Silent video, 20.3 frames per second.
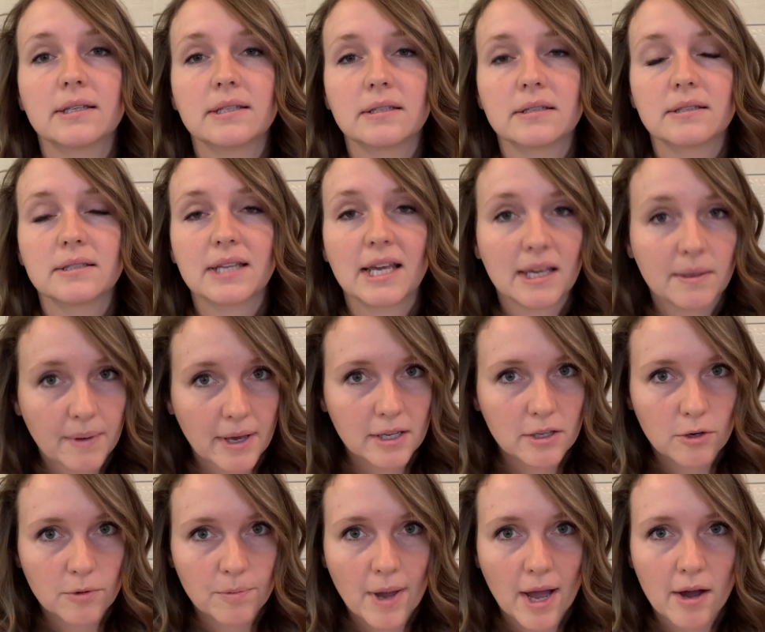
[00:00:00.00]
take back
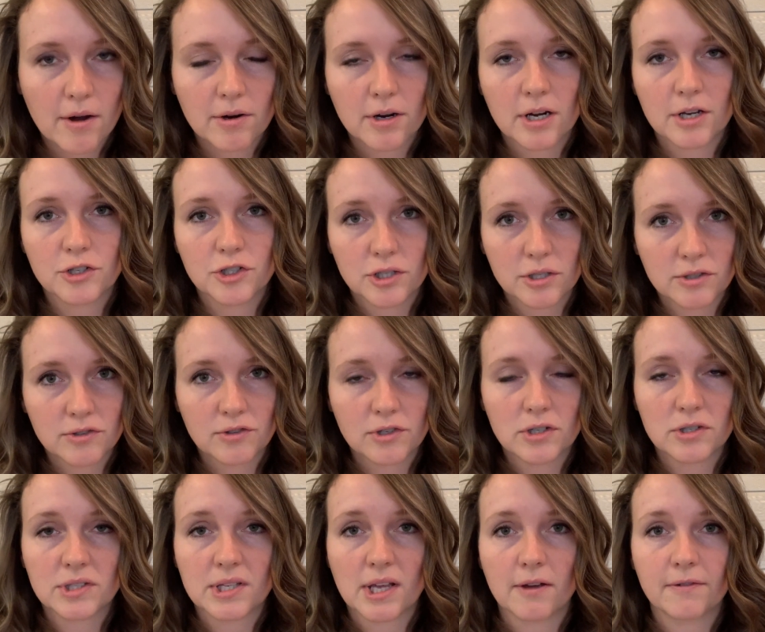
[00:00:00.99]
your power and choose for
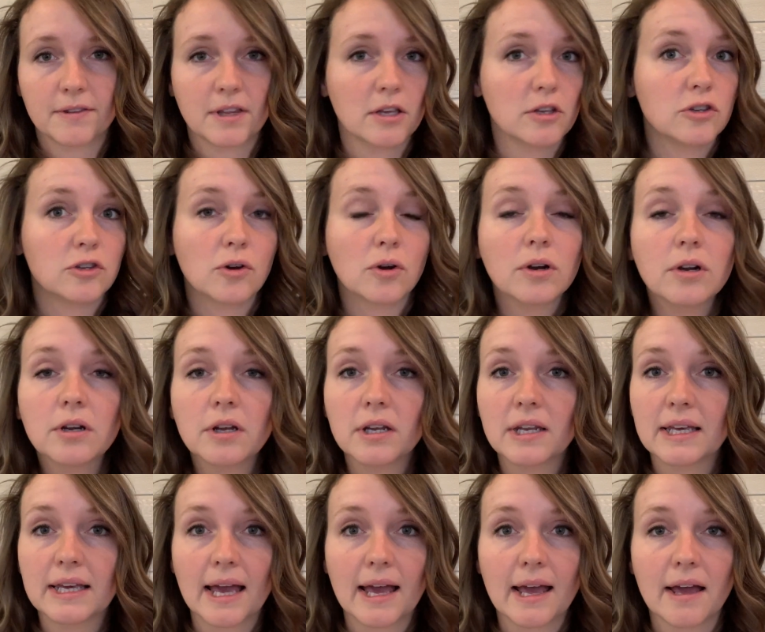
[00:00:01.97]
yourself that you're going
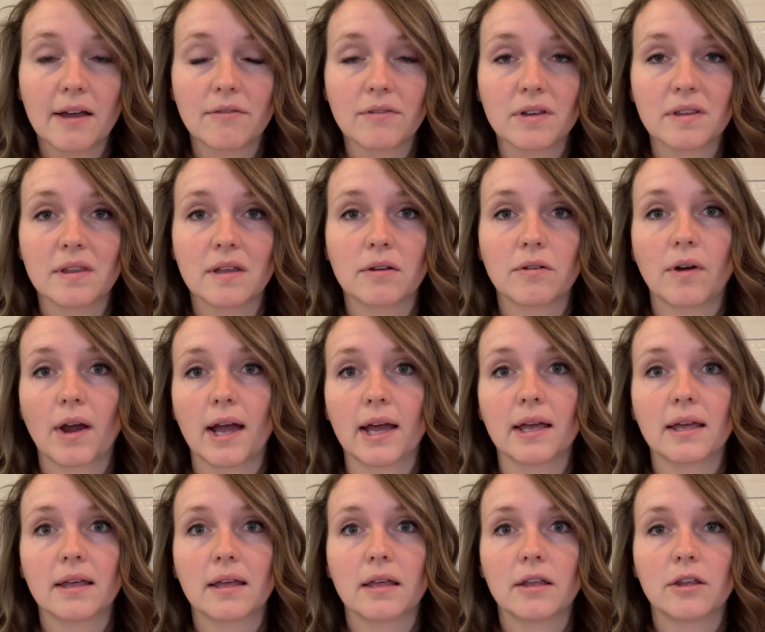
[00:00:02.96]
to get everything
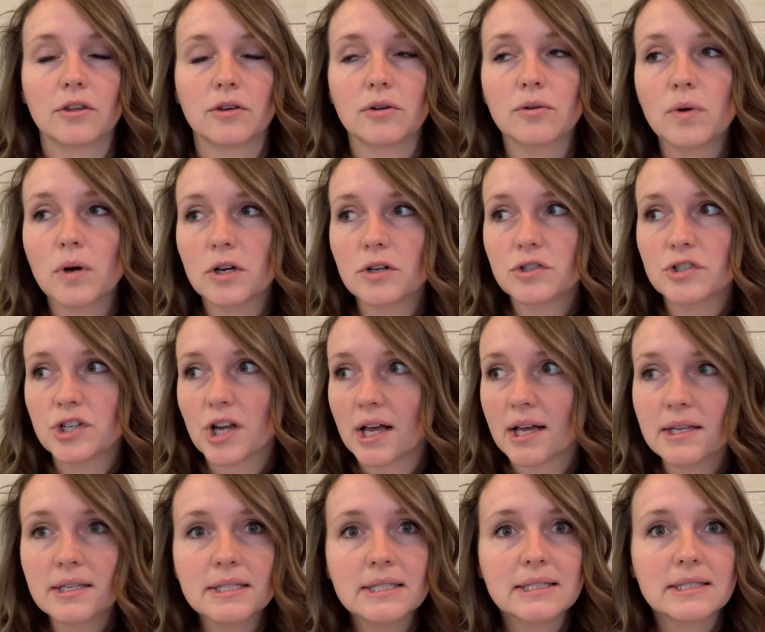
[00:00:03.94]
right. You are
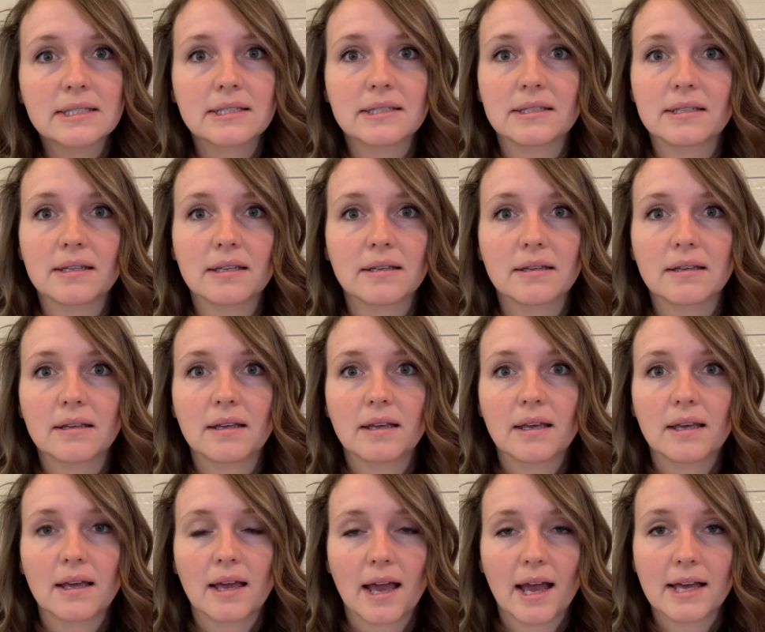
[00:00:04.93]
just
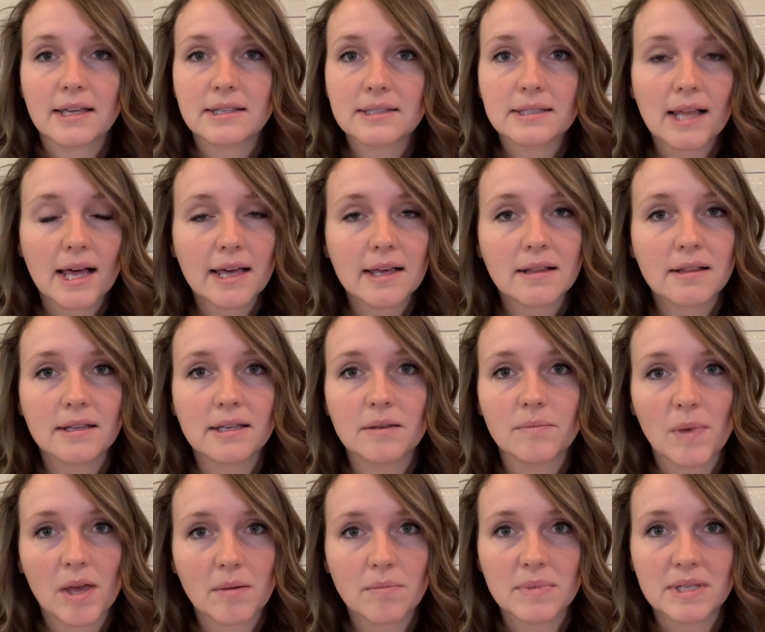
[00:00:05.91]
as likely to
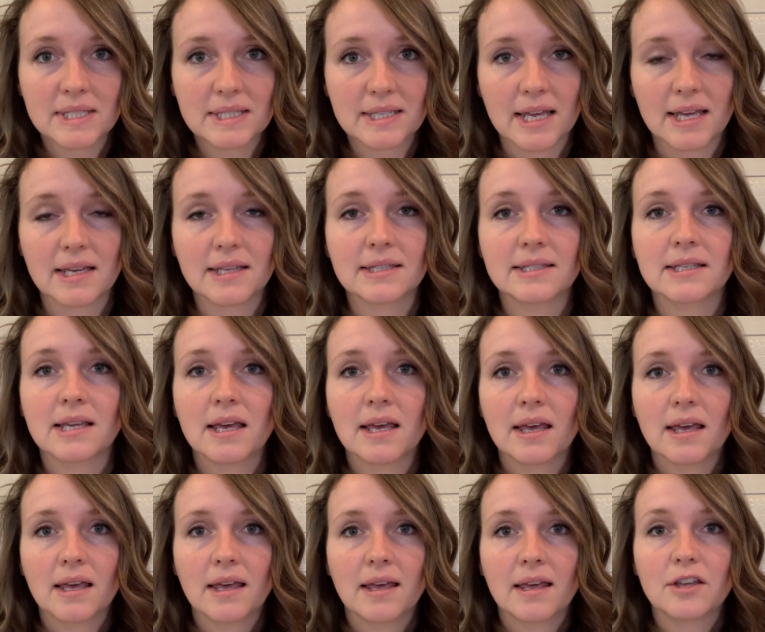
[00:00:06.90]
make mistakes,
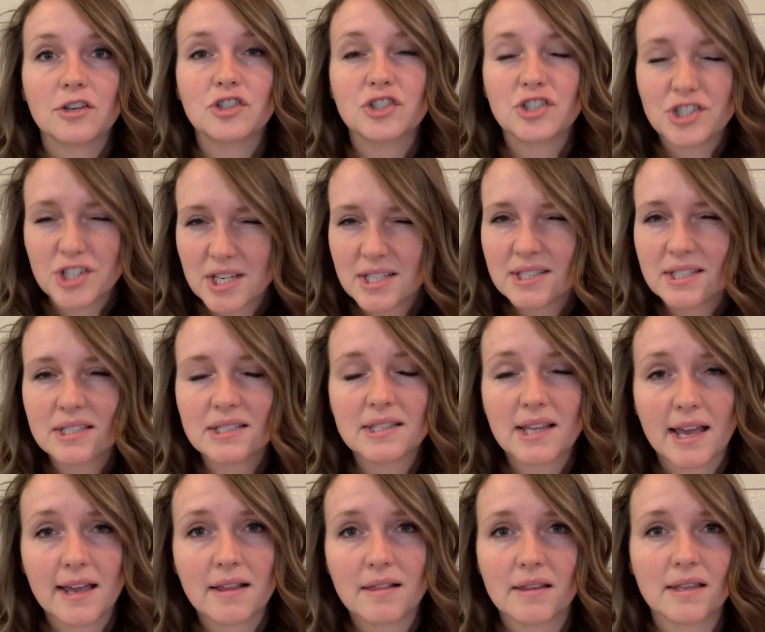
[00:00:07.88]
just as
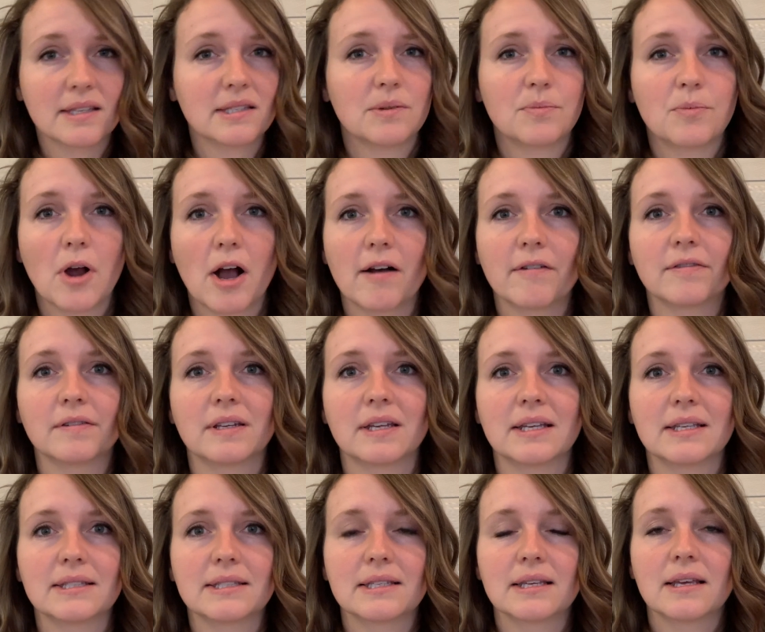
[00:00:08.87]
likely as a prophet
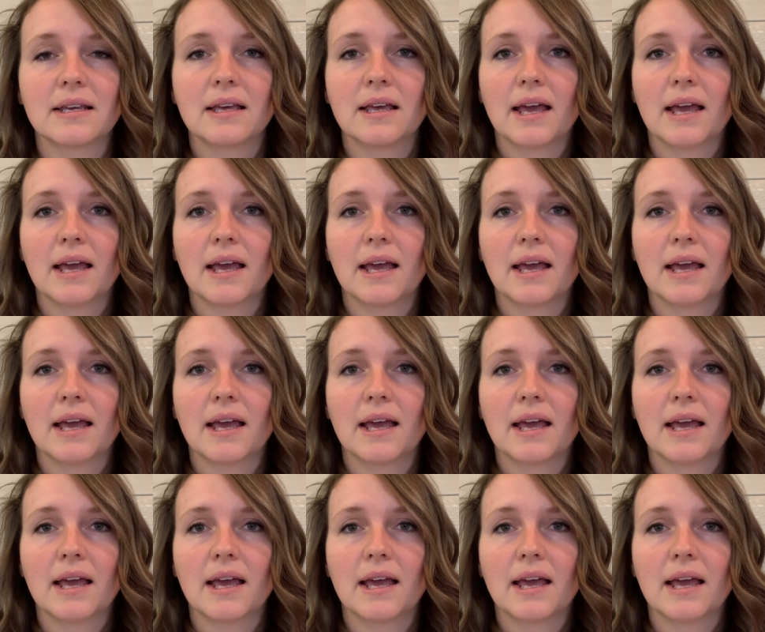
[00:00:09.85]
is.